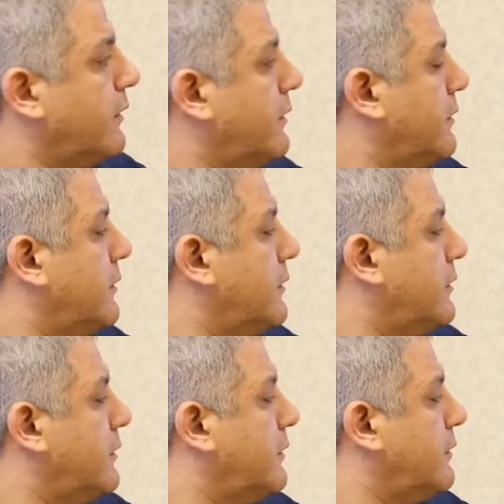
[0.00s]

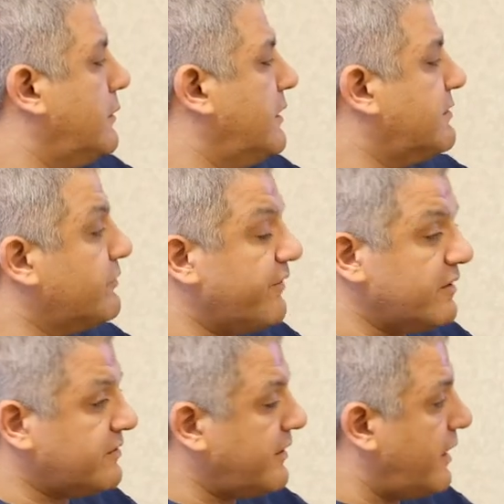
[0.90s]
It is
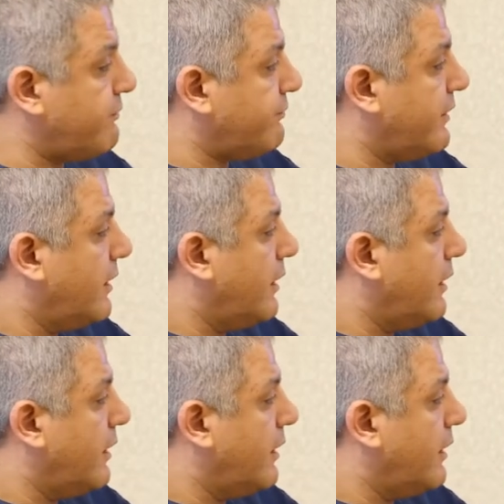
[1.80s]
very safe,